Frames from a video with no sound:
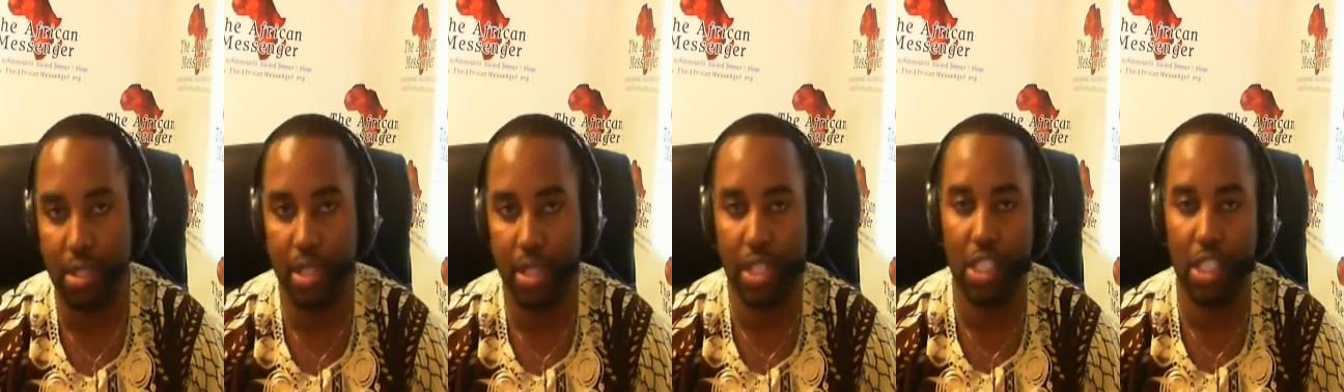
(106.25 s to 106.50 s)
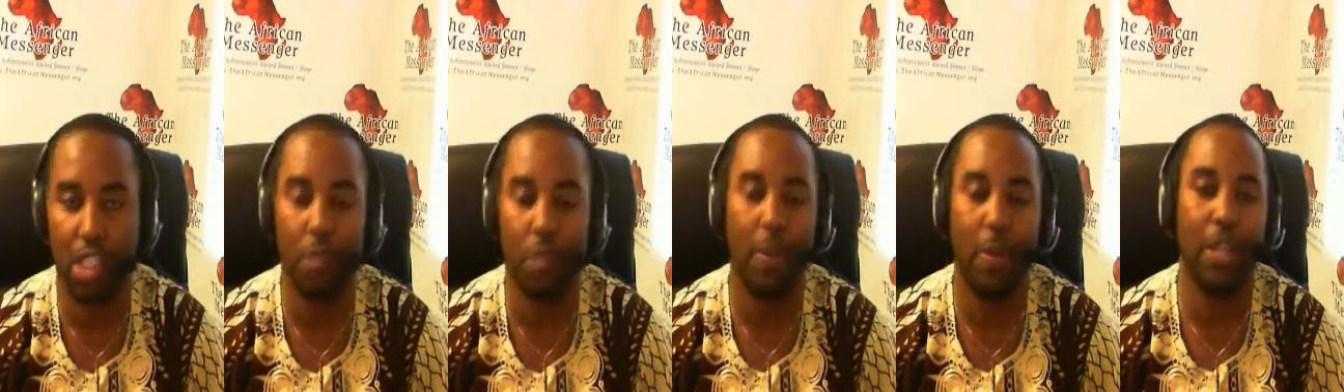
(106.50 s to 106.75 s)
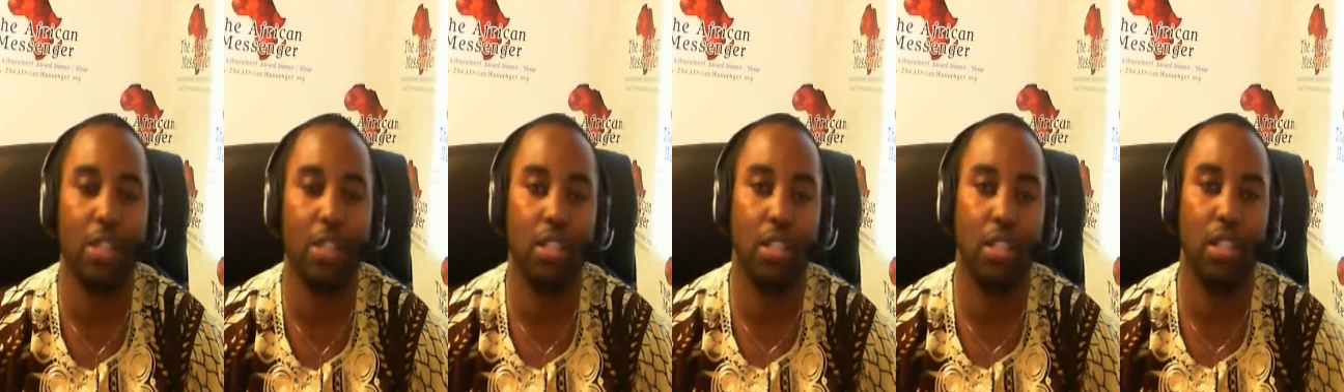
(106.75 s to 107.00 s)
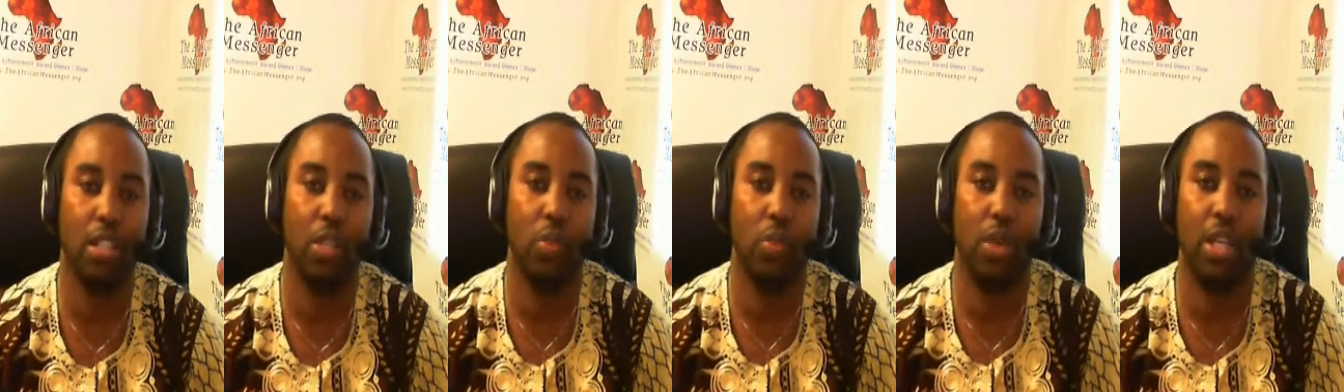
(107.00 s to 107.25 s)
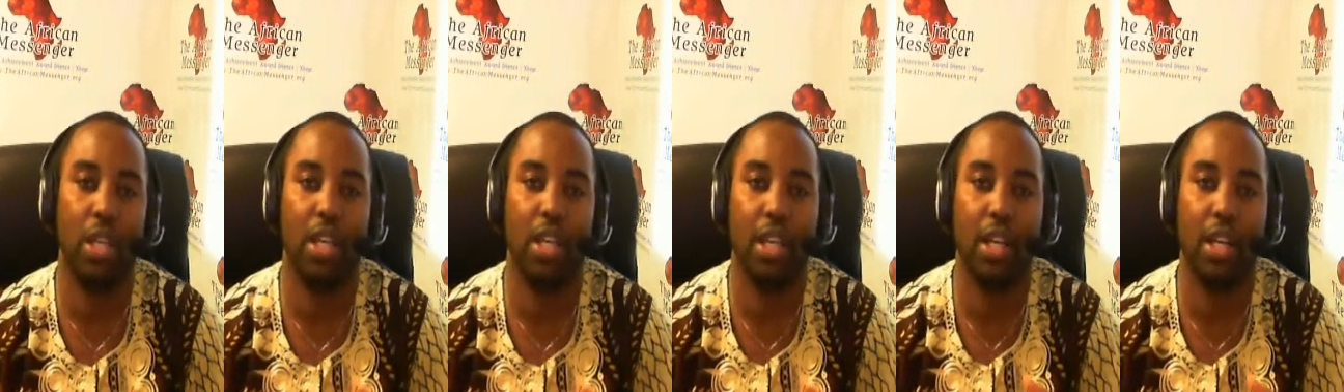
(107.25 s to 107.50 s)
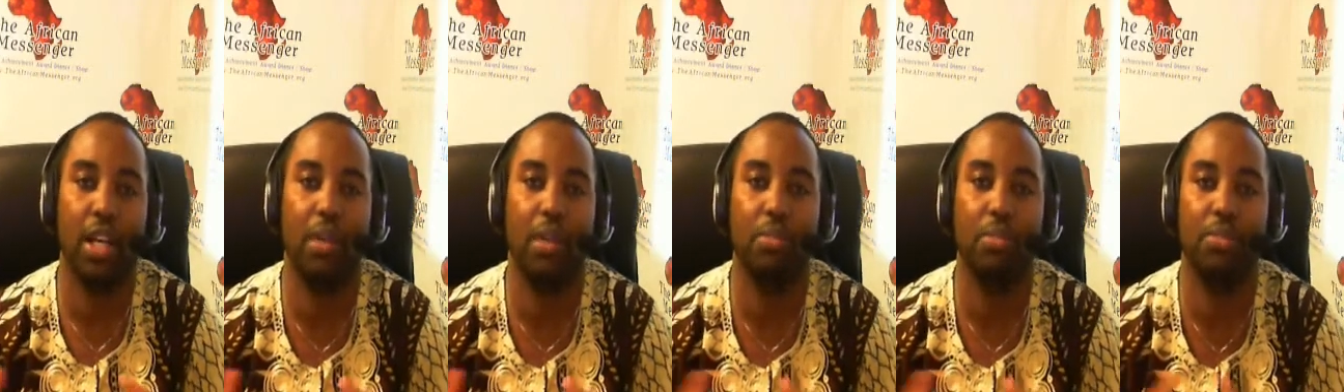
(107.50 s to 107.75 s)
especially when
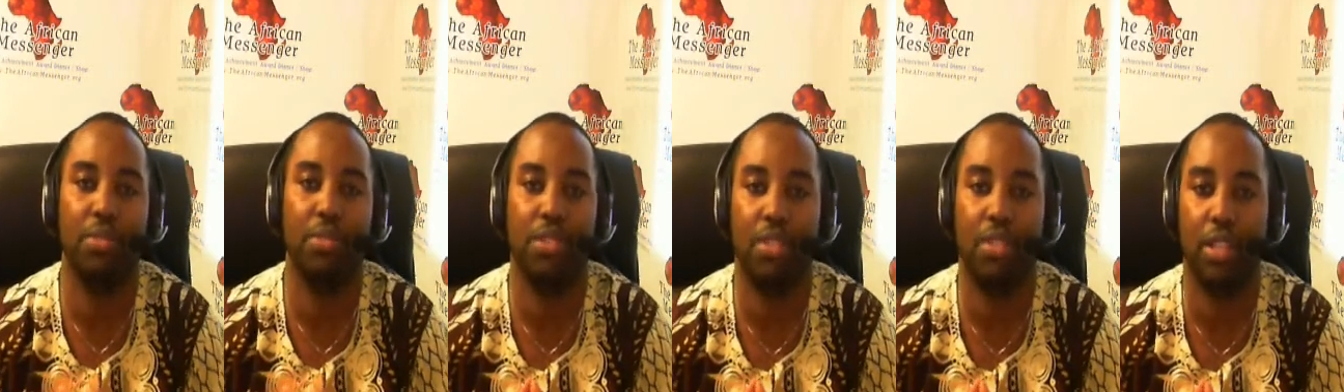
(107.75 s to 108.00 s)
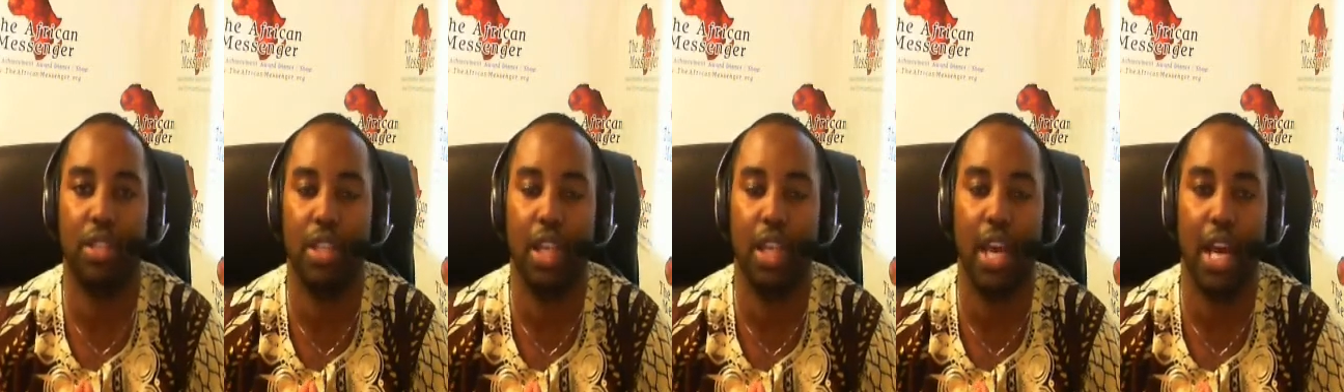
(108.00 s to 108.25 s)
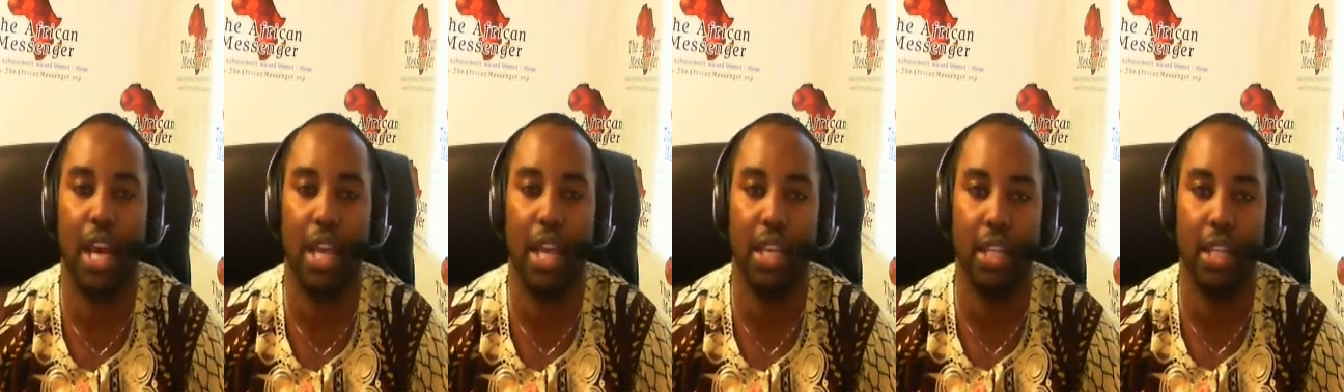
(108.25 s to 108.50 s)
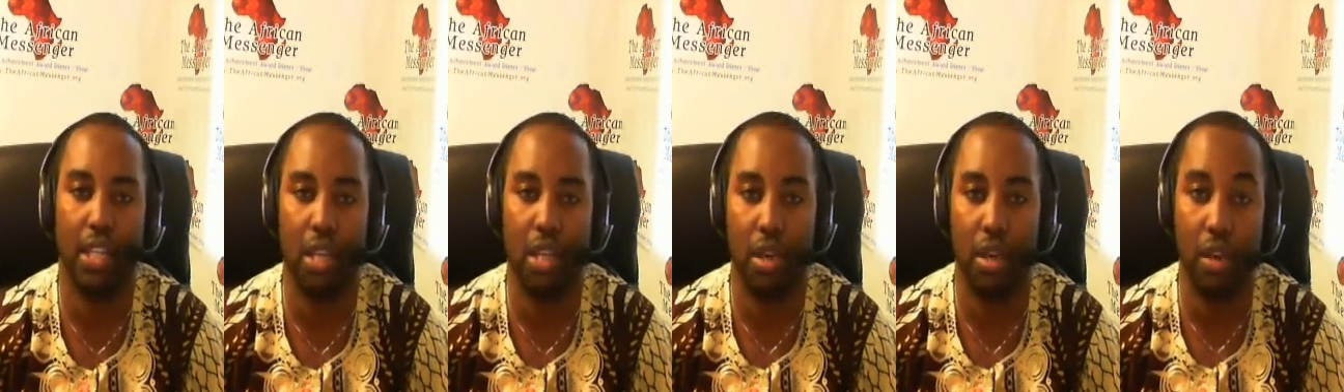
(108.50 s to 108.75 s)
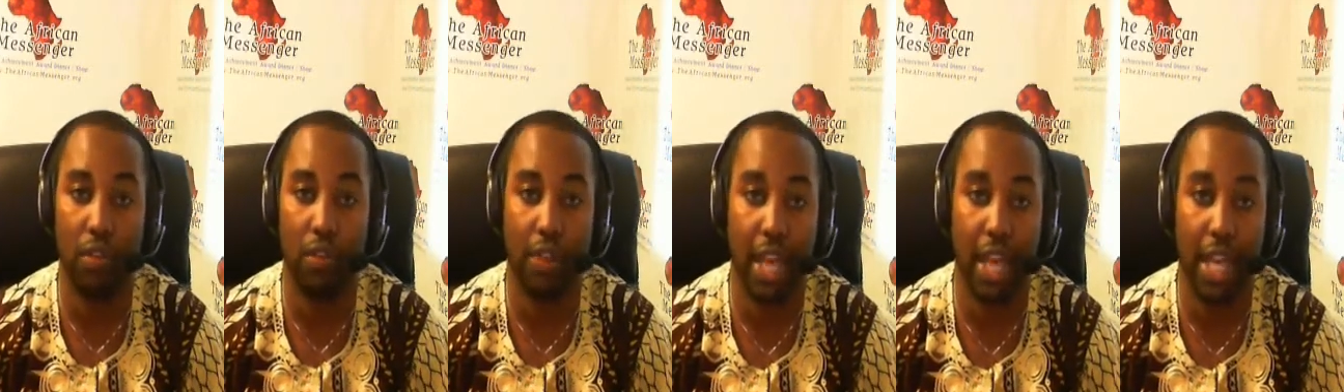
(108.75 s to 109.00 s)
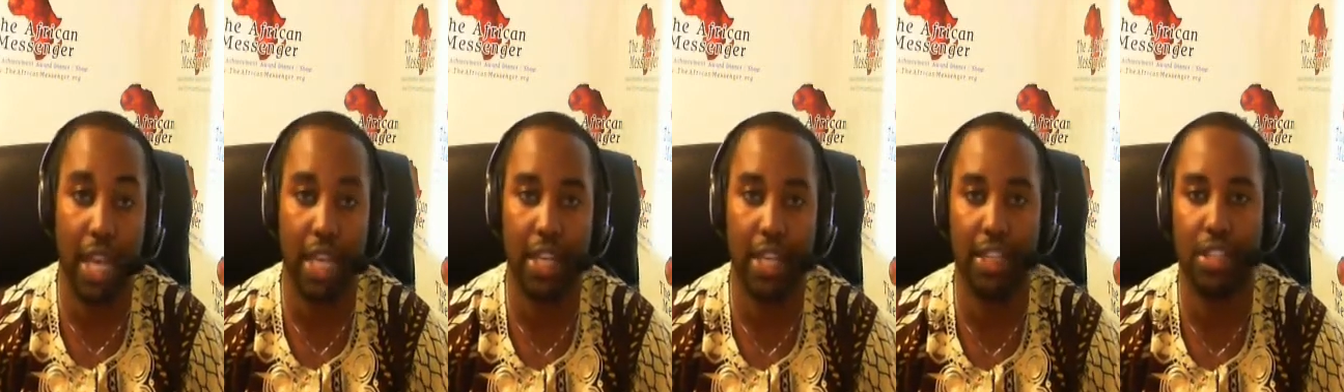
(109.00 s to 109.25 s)
it comes to the idea of
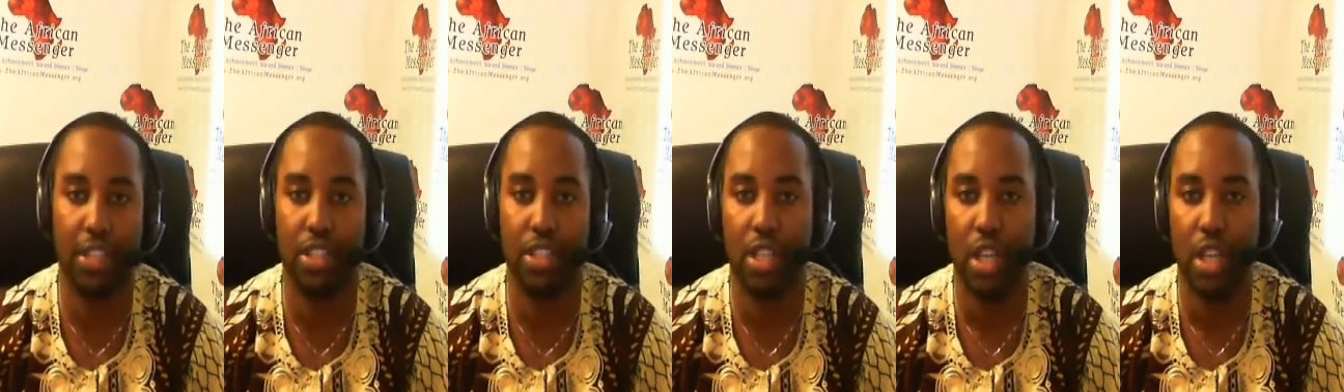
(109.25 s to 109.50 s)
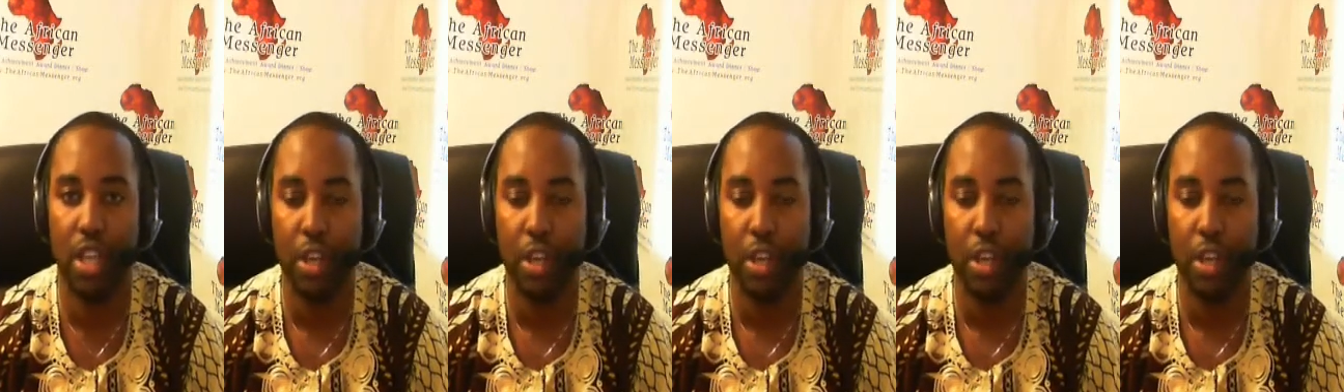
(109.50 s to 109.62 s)
age.